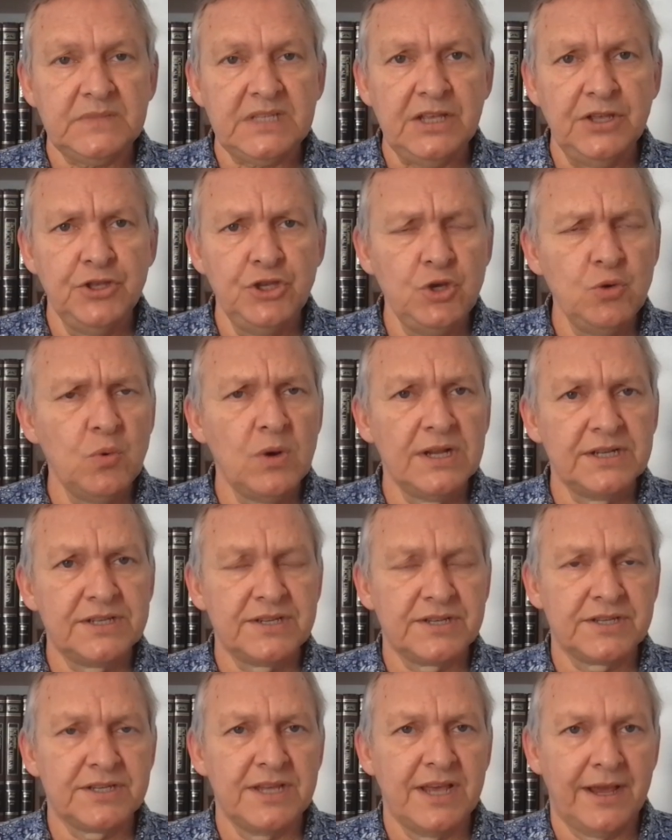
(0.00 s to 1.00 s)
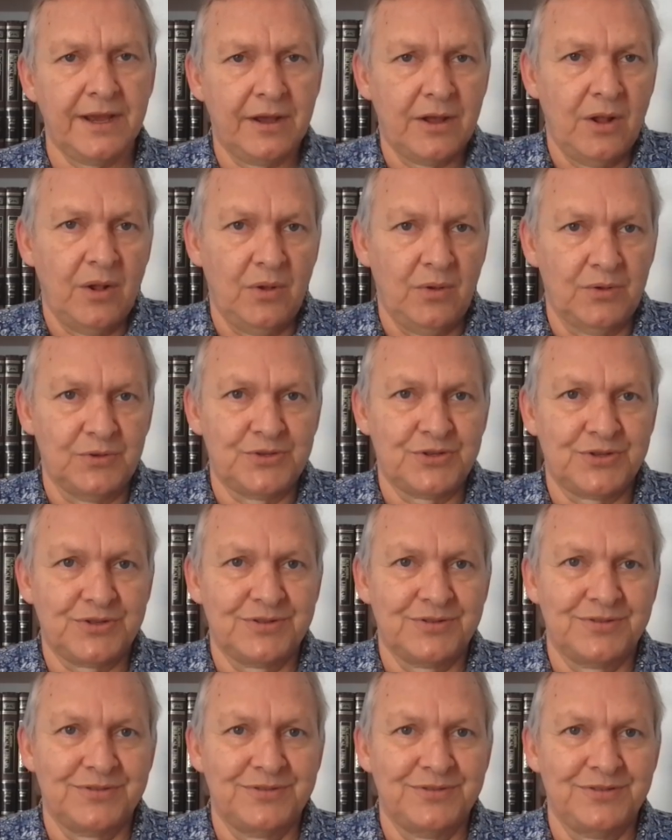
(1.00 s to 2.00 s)
you want to set
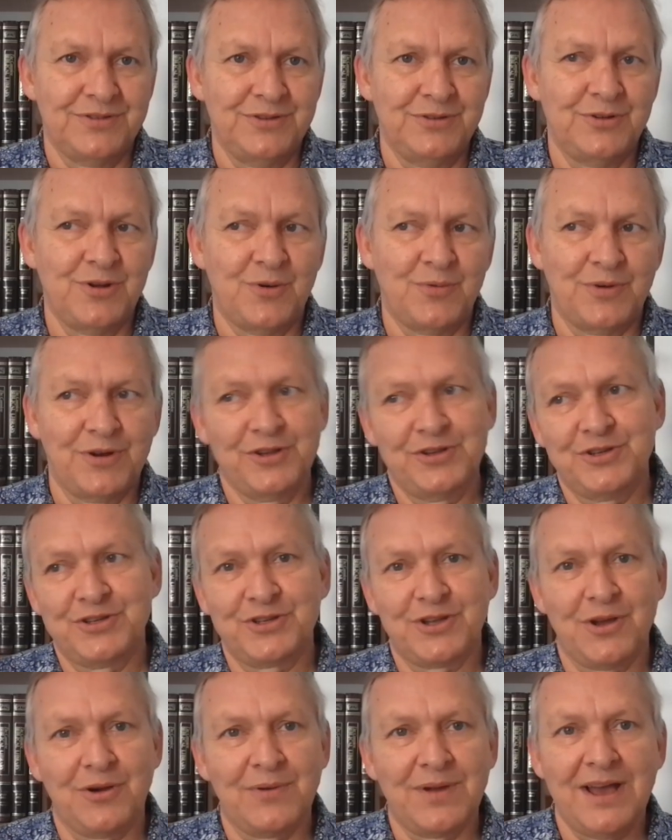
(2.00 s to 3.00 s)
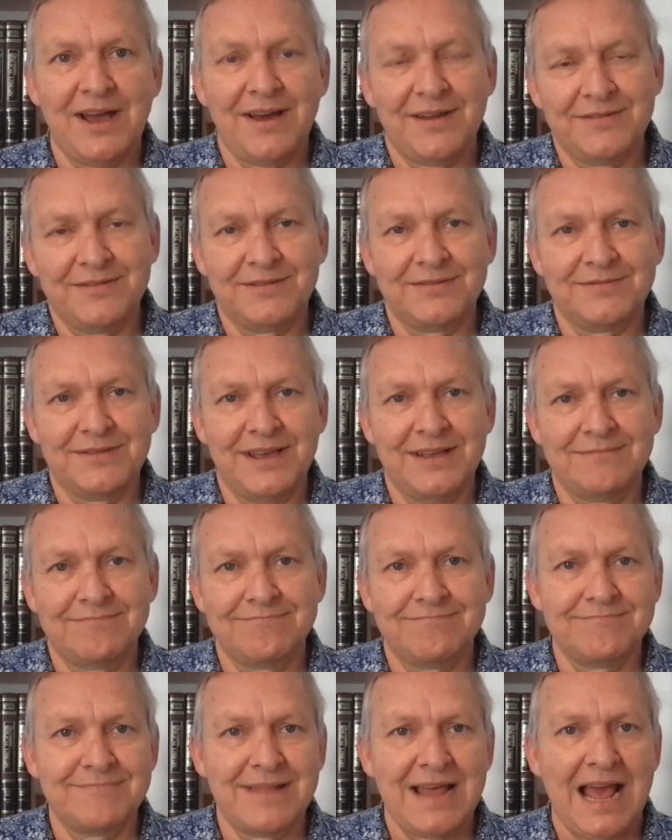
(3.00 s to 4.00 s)
goals. You don't want to just go out
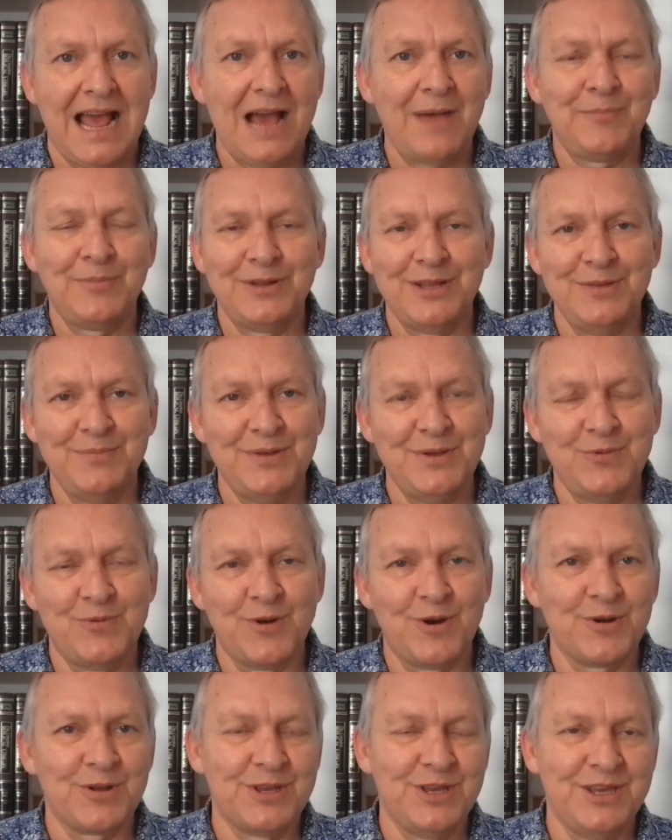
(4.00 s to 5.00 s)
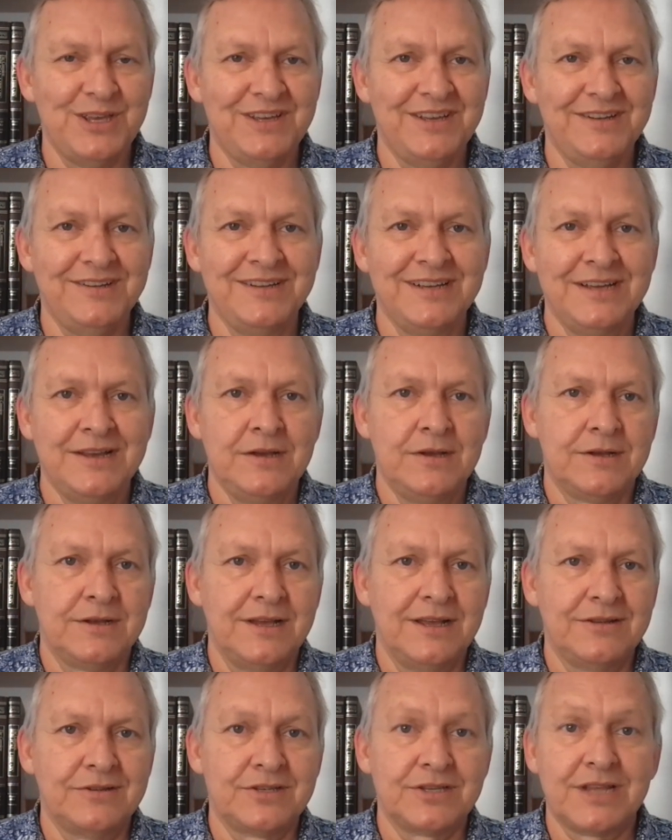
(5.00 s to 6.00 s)
and happily be working
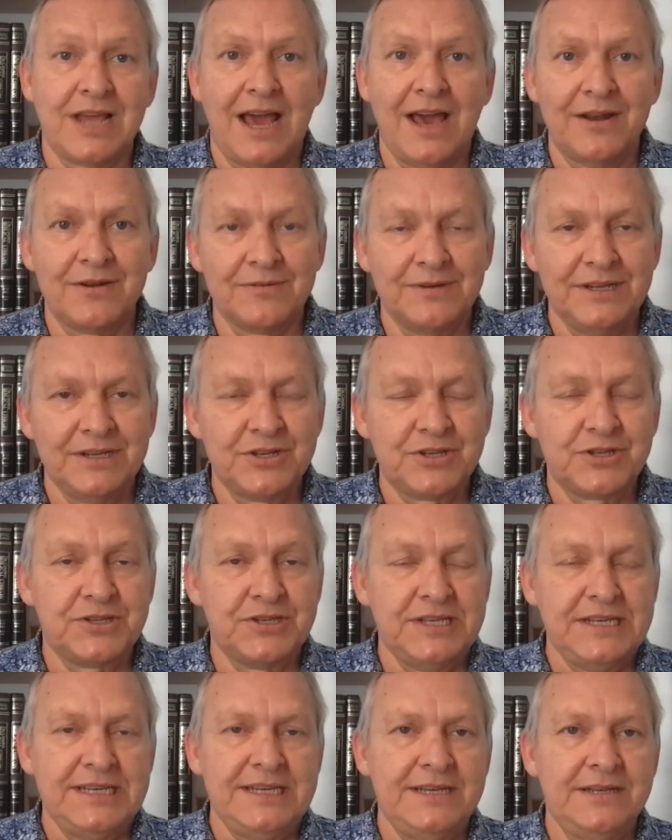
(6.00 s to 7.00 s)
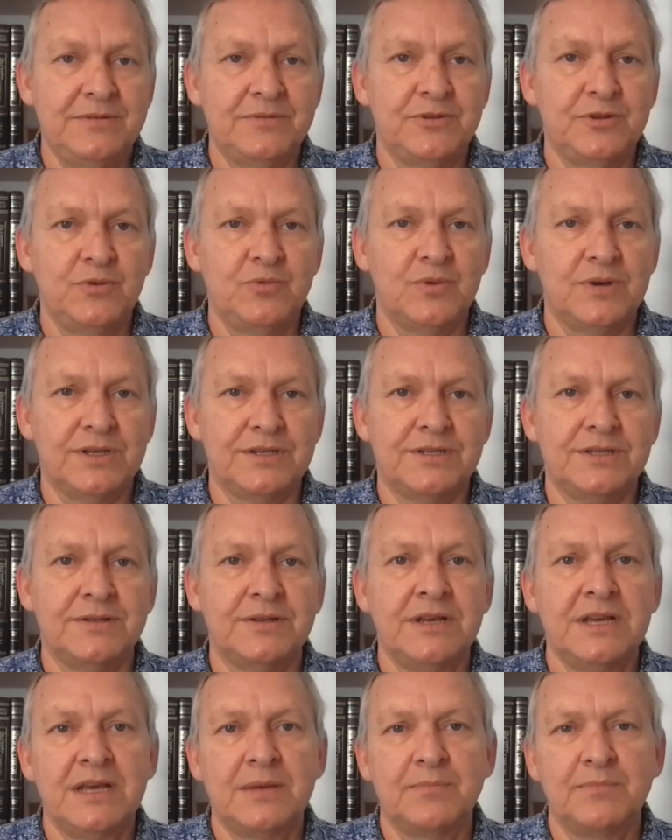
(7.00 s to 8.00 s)
and scattering seed. You want
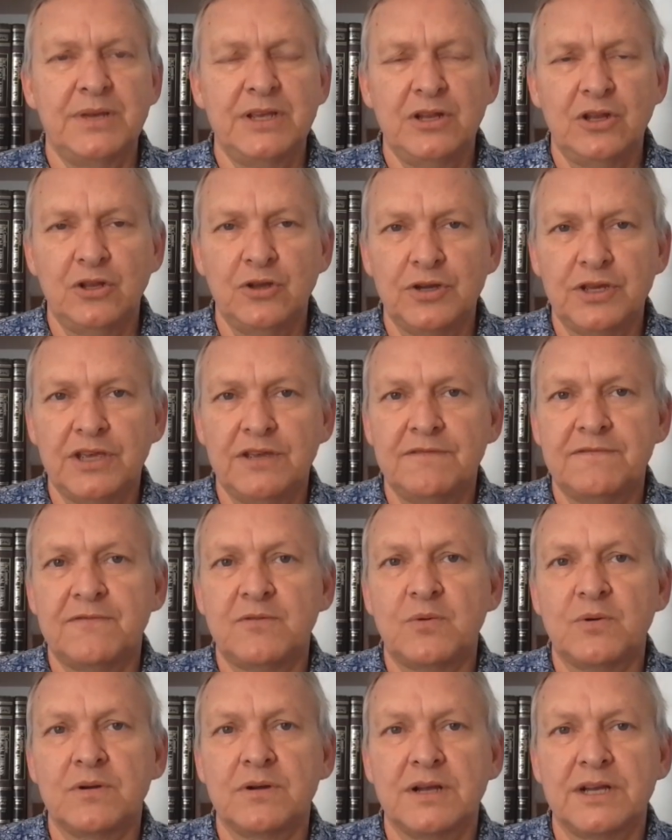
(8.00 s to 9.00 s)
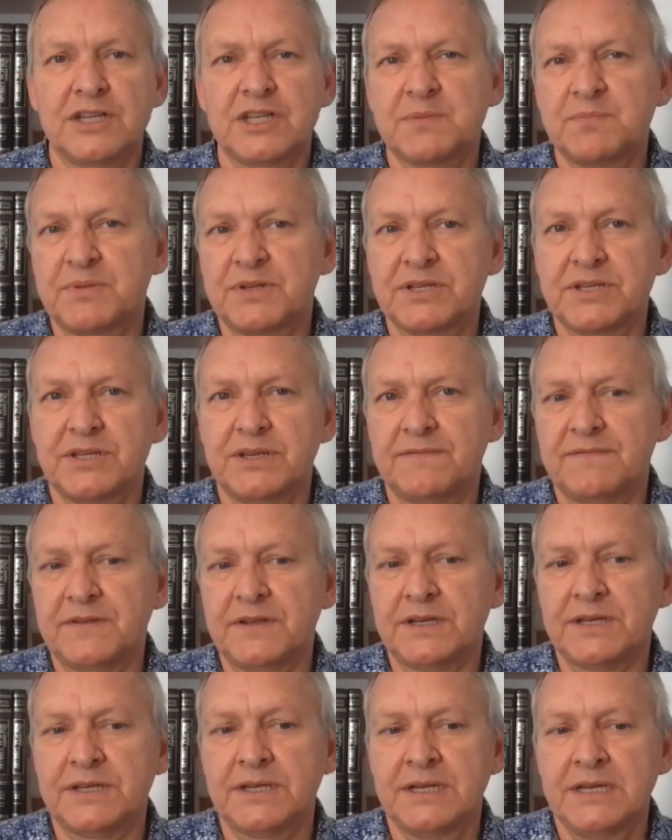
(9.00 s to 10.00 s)
to be looking for a
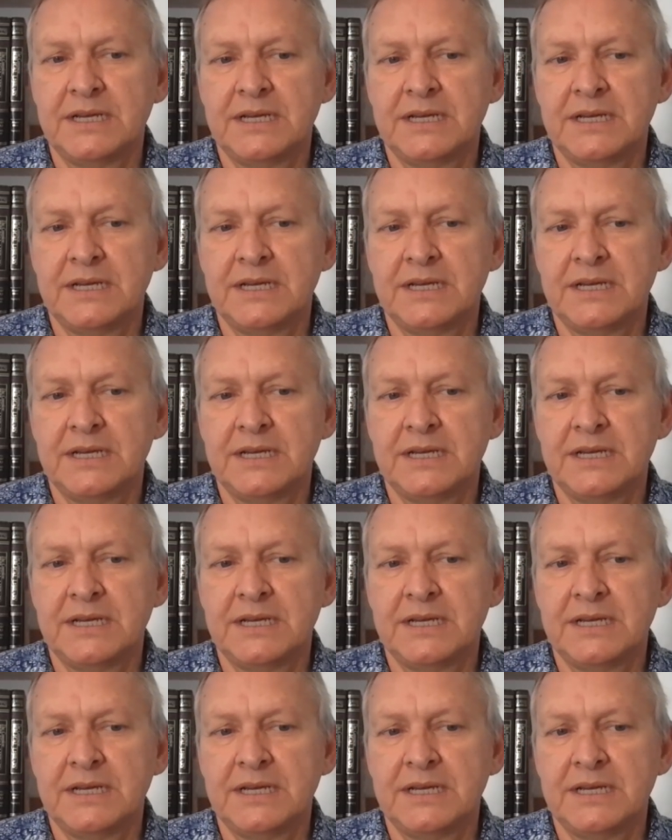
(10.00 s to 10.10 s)
specific